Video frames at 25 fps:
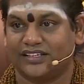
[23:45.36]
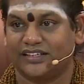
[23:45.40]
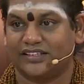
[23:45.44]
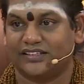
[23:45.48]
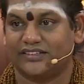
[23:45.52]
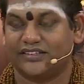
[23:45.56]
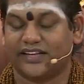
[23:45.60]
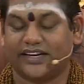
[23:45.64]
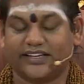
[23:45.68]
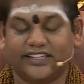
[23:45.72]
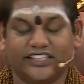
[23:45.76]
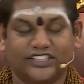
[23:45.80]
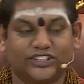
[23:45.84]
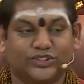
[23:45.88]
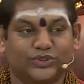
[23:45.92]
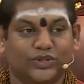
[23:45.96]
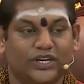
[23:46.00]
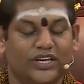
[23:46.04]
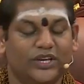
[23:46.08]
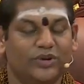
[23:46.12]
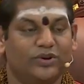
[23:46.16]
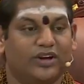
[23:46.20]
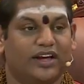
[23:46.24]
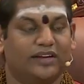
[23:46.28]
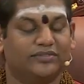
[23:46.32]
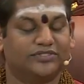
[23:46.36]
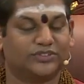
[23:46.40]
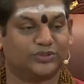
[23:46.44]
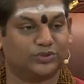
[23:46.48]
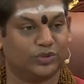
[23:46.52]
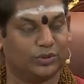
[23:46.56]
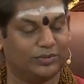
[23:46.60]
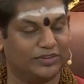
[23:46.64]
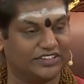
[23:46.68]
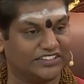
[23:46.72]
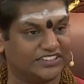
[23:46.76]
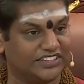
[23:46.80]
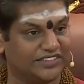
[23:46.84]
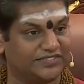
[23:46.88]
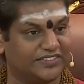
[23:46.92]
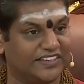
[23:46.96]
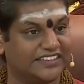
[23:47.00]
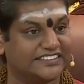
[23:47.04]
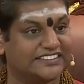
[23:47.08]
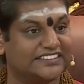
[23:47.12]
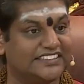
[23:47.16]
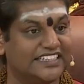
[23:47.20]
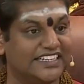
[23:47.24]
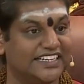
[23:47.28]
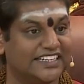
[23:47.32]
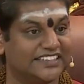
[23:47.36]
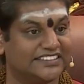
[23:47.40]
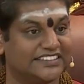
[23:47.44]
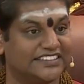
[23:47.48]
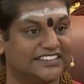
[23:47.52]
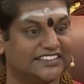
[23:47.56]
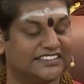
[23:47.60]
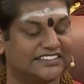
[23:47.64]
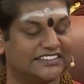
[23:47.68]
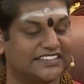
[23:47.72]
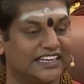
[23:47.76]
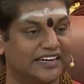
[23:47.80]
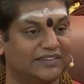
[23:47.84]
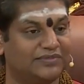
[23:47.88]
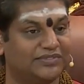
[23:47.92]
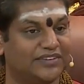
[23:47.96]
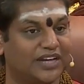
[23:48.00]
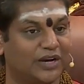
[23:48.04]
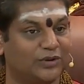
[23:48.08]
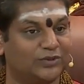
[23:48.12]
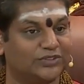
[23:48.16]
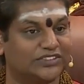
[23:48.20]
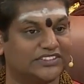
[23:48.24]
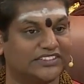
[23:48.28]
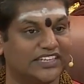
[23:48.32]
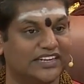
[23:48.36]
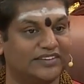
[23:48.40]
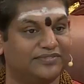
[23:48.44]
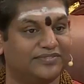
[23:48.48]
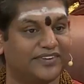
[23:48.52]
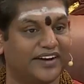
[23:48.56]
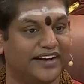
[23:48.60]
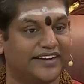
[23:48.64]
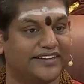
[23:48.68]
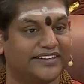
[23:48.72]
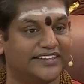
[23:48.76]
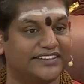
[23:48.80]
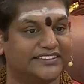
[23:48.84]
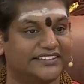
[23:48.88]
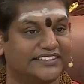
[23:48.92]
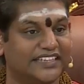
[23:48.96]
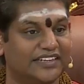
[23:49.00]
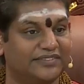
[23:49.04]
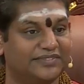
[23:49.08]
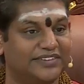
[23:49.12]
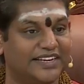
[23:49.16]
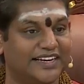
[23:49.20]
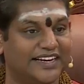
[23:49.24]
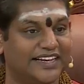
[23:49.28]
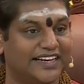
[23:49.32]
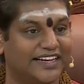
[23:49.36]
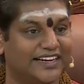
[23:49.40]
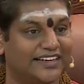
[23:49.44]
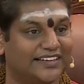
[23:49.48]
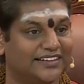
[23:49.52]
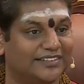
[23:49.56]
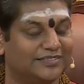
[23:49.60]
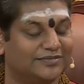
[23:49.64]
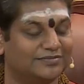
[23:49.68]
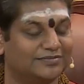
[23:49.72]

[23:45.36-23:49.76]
That is why you have so much of Sdhd, self-doubt, self-hatred, self-denial.